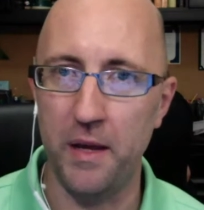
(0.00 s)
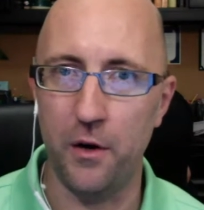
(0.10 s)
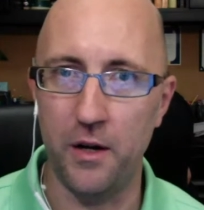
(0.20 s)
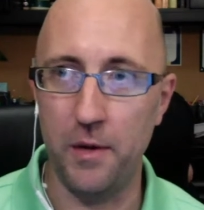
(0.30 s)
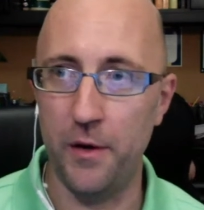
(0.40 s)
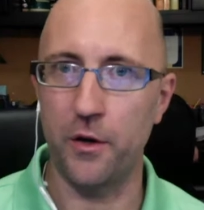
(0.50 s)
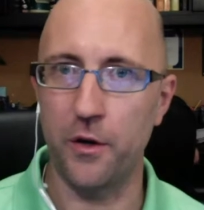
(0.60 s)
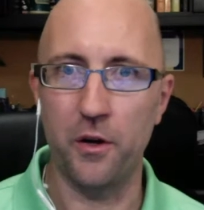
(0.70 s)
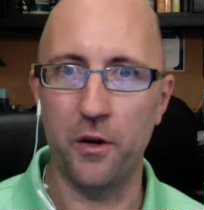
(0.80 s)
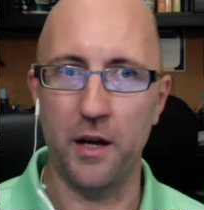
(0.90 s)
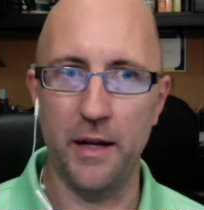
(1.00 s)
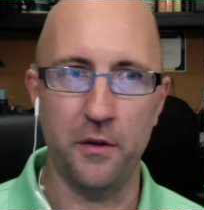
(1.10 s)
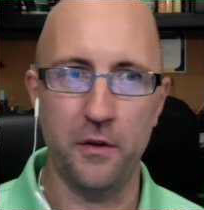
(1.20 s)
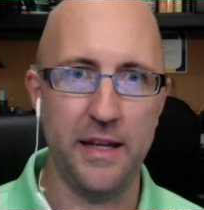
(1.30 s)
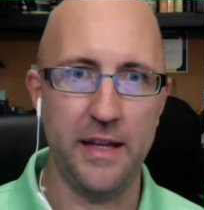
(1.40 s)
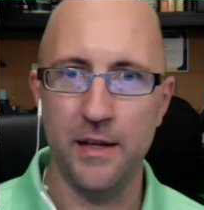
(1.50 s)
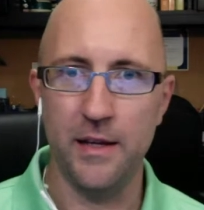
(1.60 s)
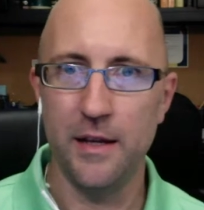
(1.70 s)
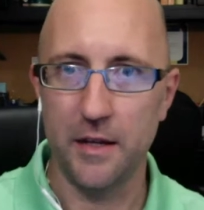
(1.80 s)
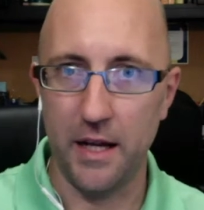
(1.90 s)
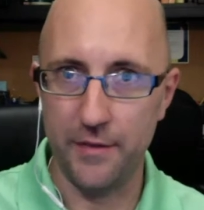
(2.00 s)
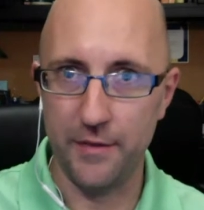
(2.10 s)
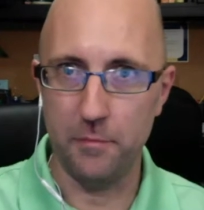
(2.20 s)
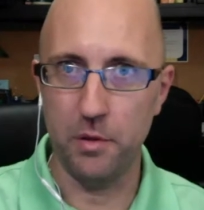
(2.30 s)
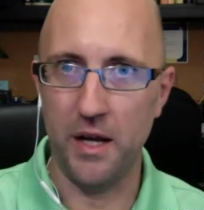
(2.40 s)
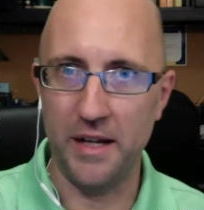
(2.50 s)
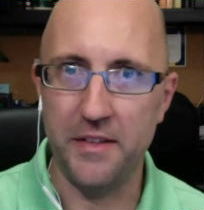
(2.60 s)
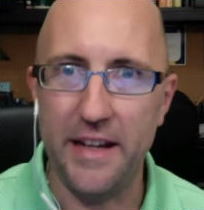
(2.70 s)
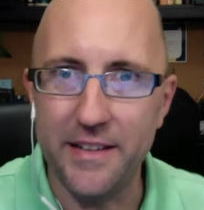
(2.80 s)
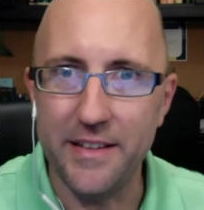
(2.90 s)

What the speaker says: on America Online on a kind of a blind date.